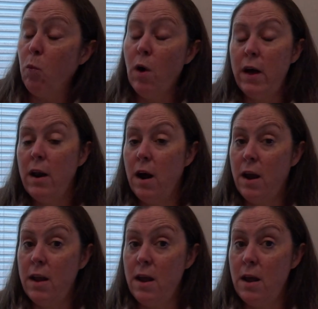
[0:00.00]
what
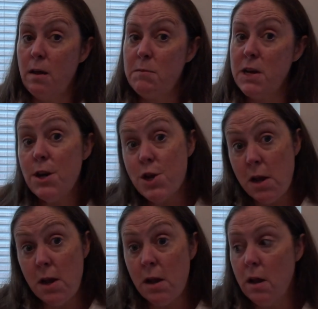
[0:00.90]
I am
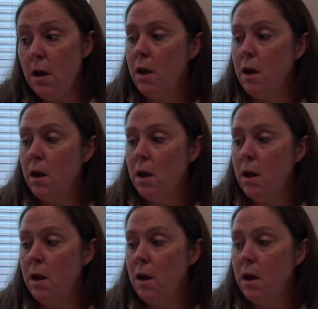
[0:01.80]
teaching,